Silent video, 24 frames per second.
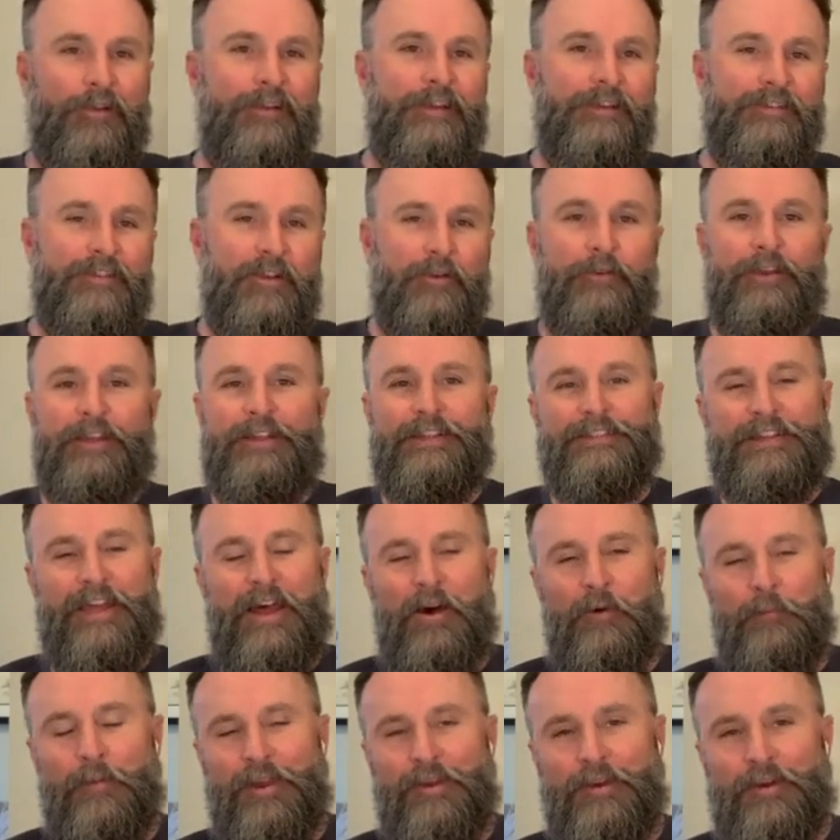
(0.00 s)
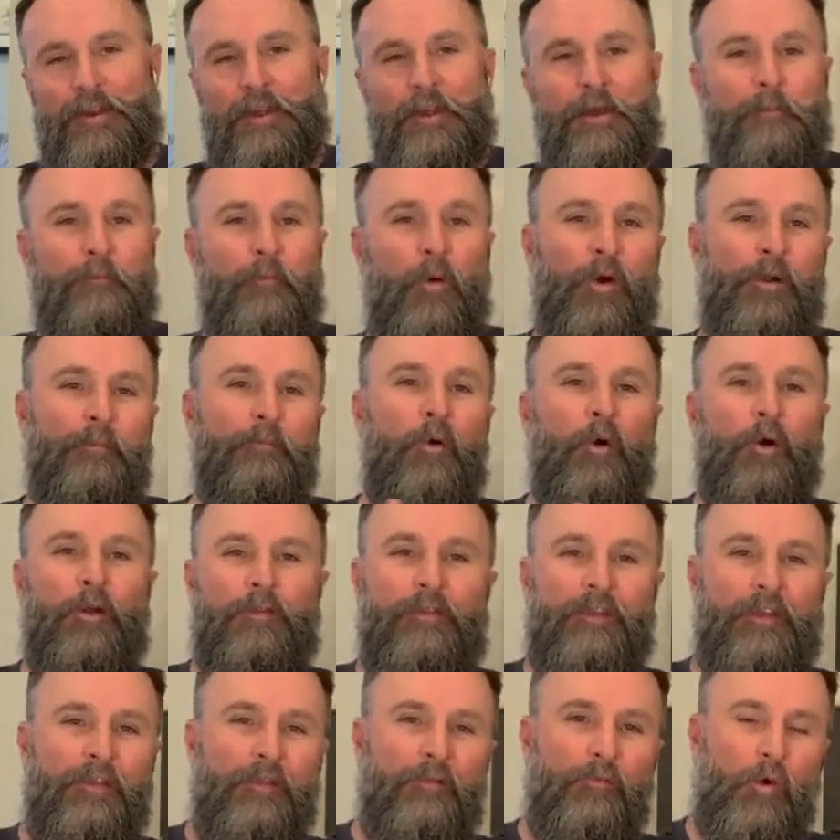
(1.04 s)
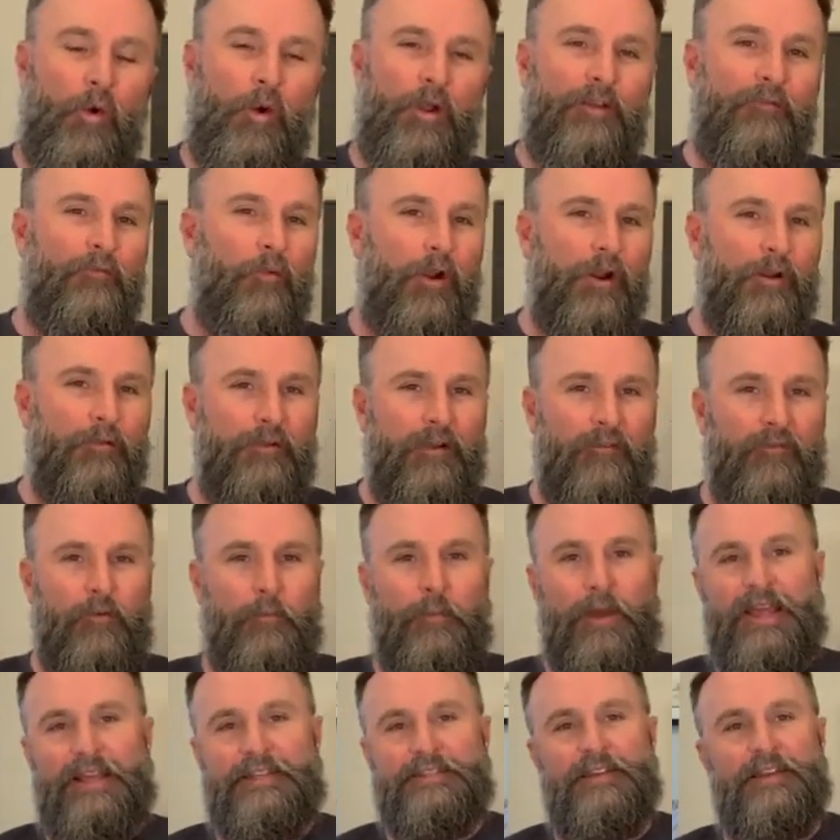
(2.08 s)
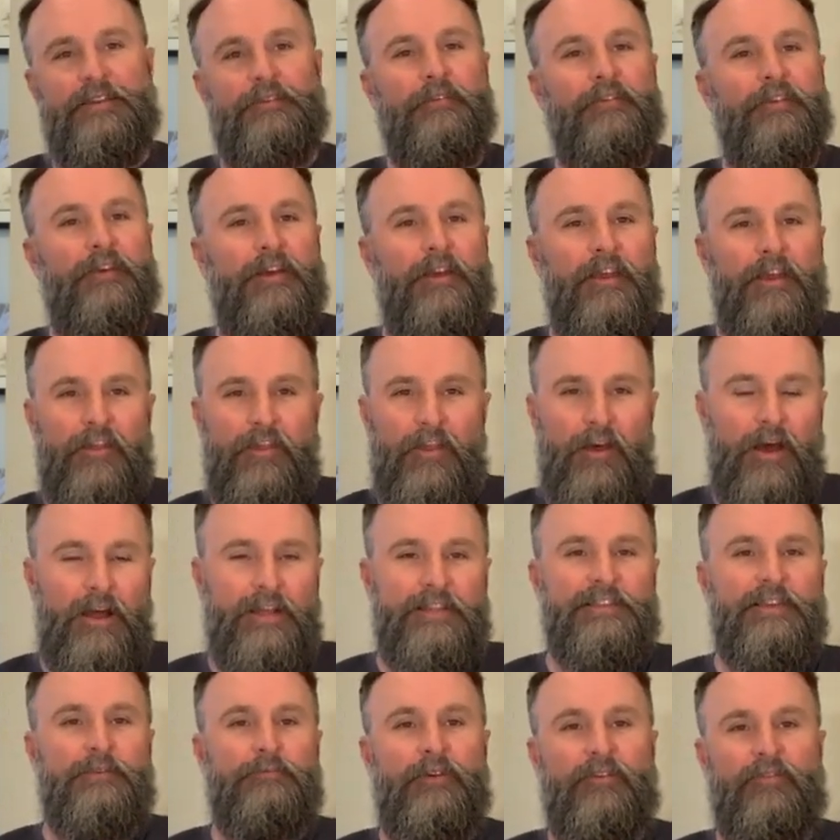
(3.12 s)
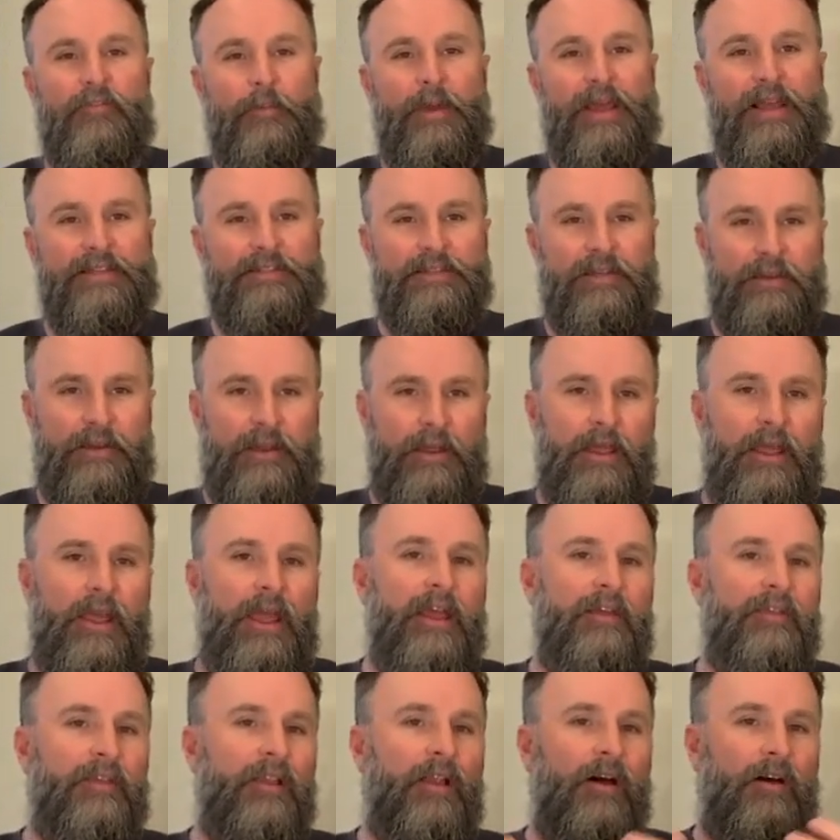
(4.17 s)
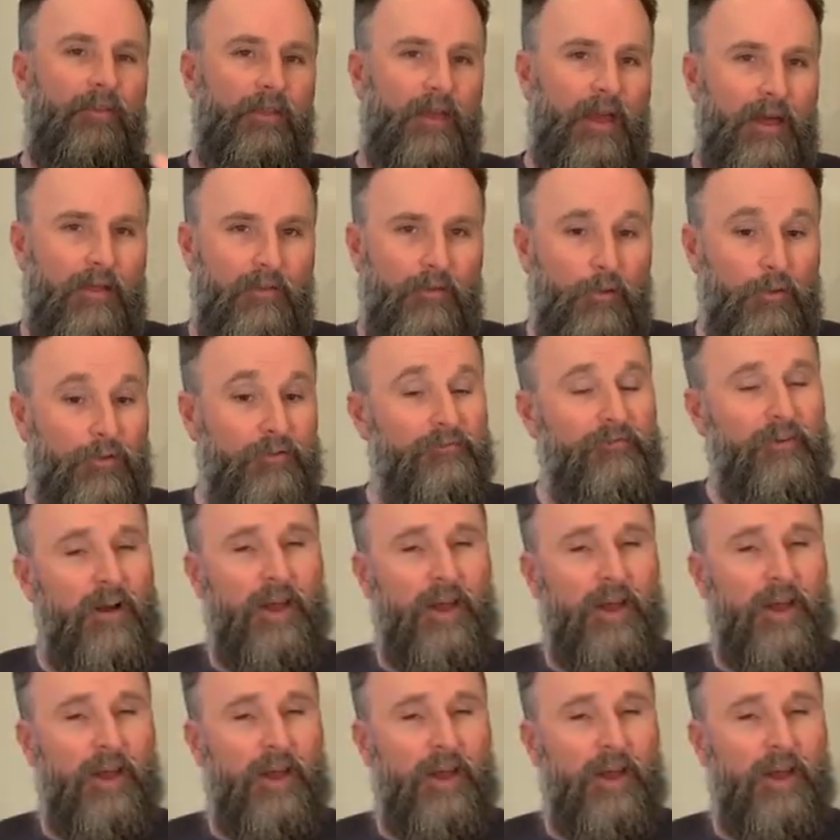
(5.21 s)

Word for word: Is the green salamander more important than the Roaring Fork River Basin or the, the Hudson River Basin? And then uh, that those